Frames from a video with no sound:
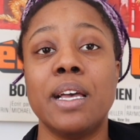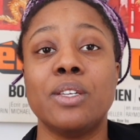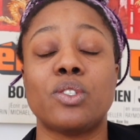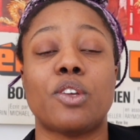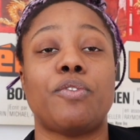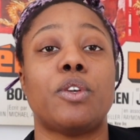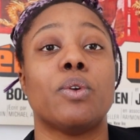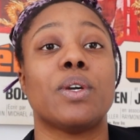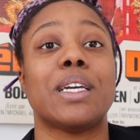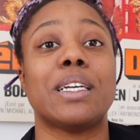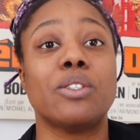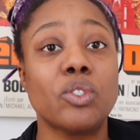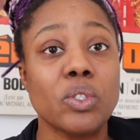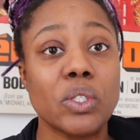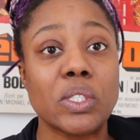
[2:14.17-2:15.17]
So if you're
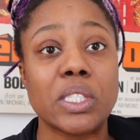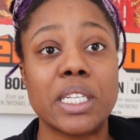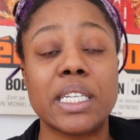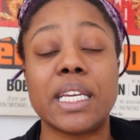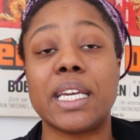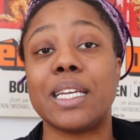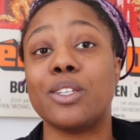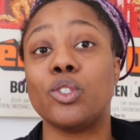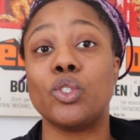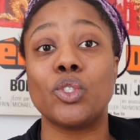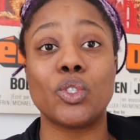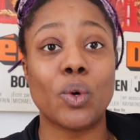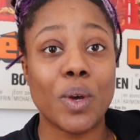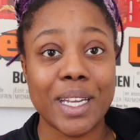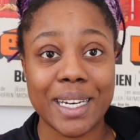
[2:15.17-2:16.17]
interested in
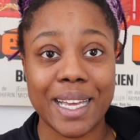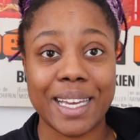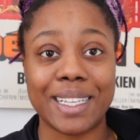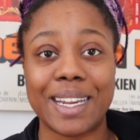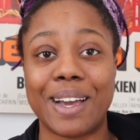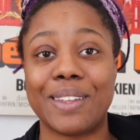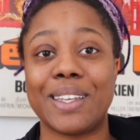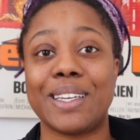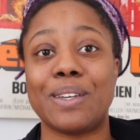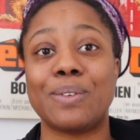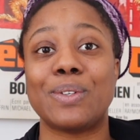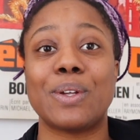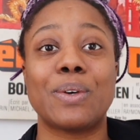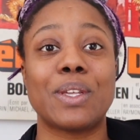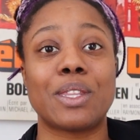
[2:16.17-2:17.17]
joining, now that you
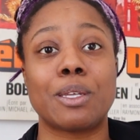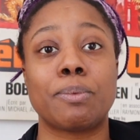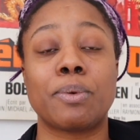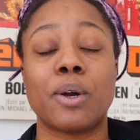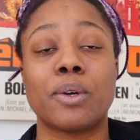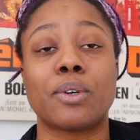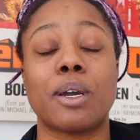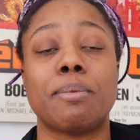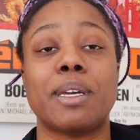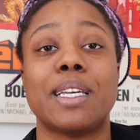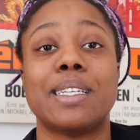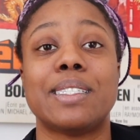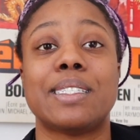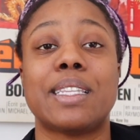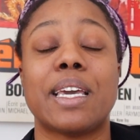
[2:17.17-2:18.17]
know that the program
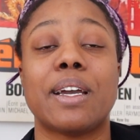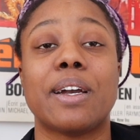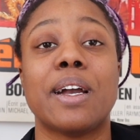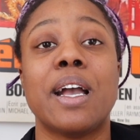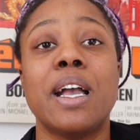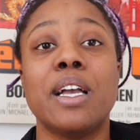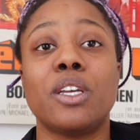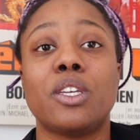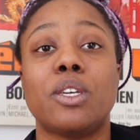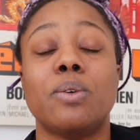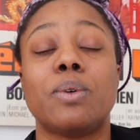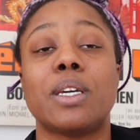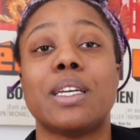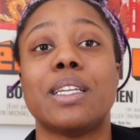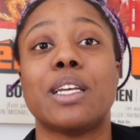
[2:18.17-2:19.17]
is there, you
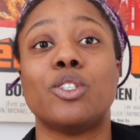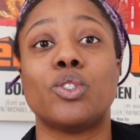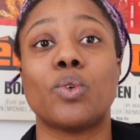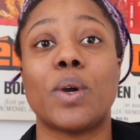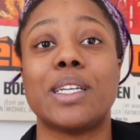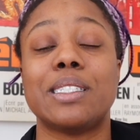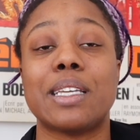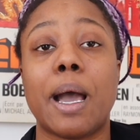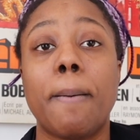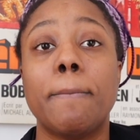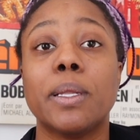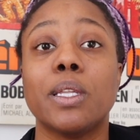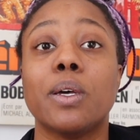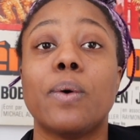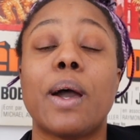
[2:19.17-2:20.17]
can join down
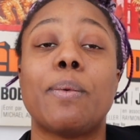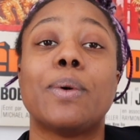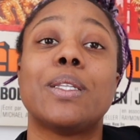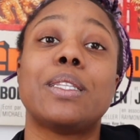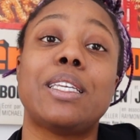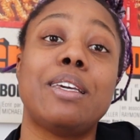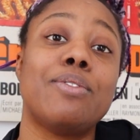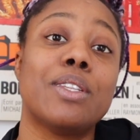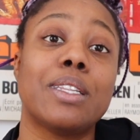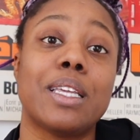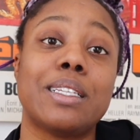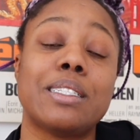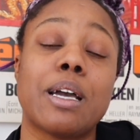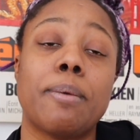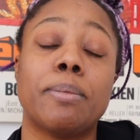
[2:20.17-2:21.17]
below. I will leave the
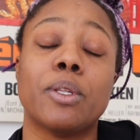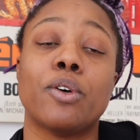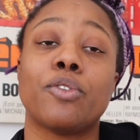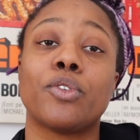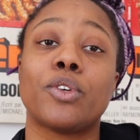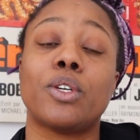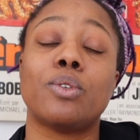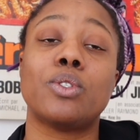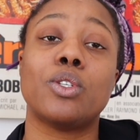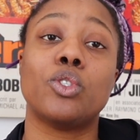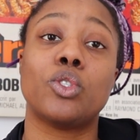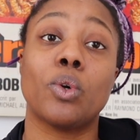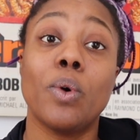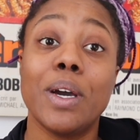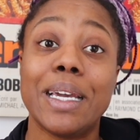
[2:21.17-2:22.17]
link down below for you to
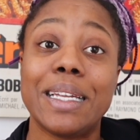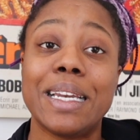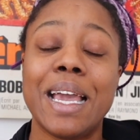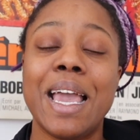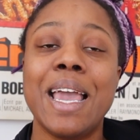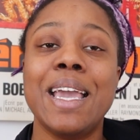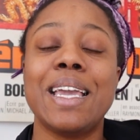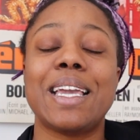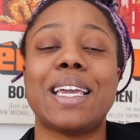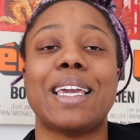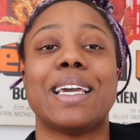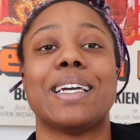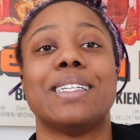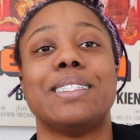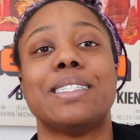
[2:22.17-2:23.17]
join.
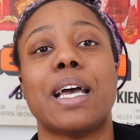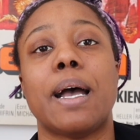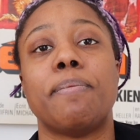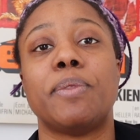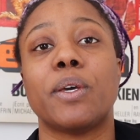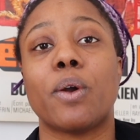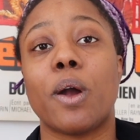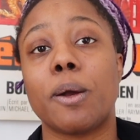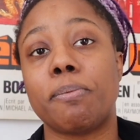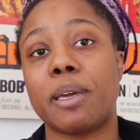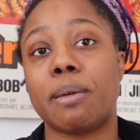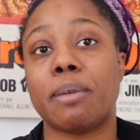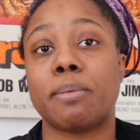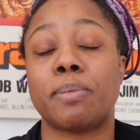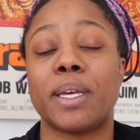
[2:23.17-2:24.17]
And there are
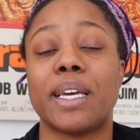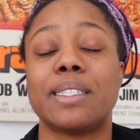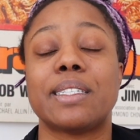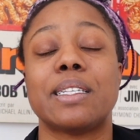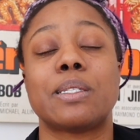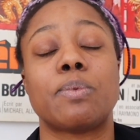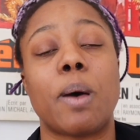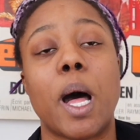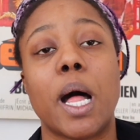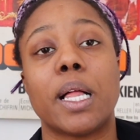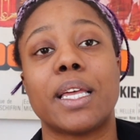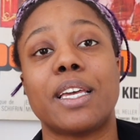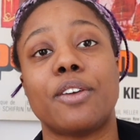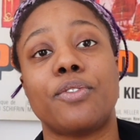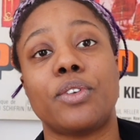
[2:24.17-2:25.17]
payment plans as well
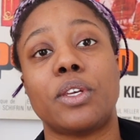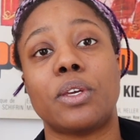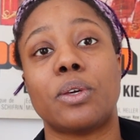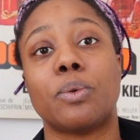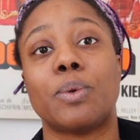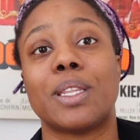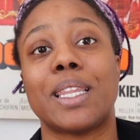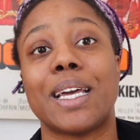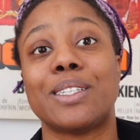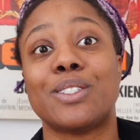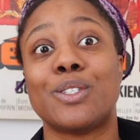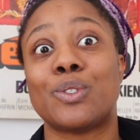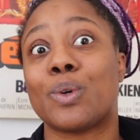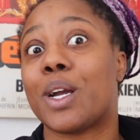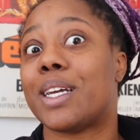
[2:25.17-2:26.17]
if you would like
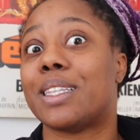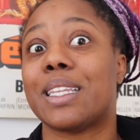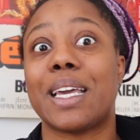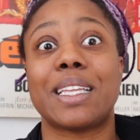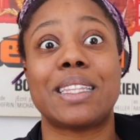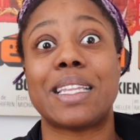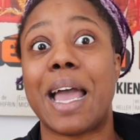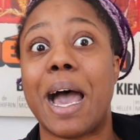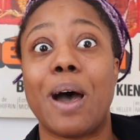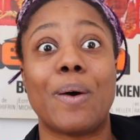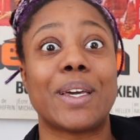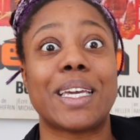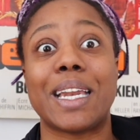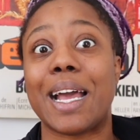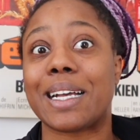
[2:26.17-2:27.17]
to join like now
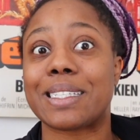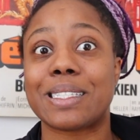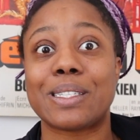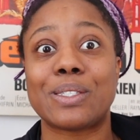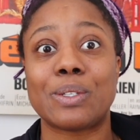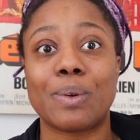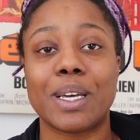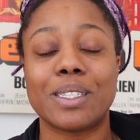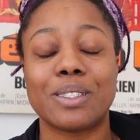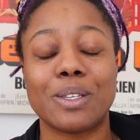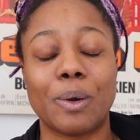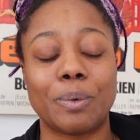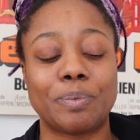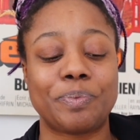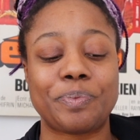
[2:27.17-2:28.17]
and get access to it.
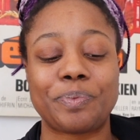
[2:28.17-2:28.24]
So